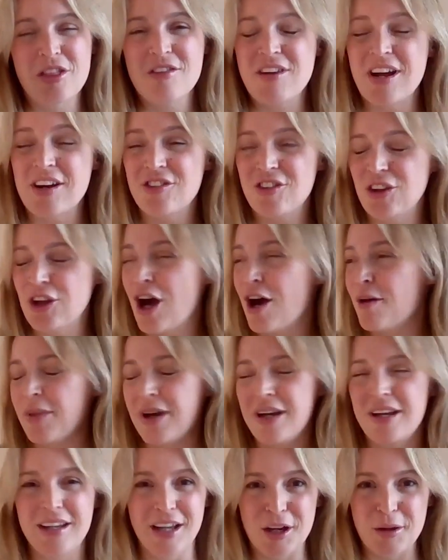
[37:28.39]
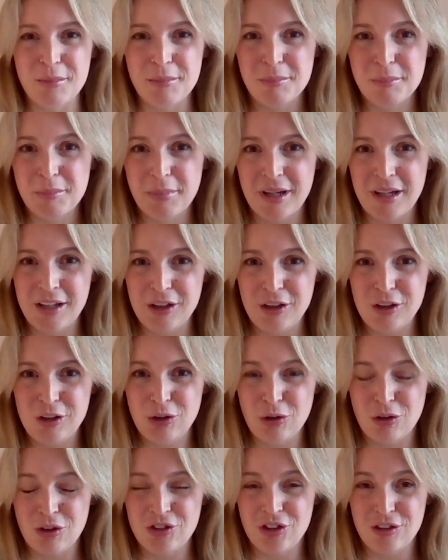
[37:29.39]
I've actually got my
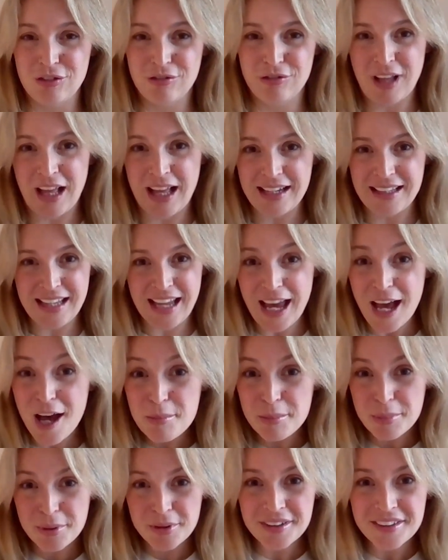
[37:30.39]
Yorkshire flat cap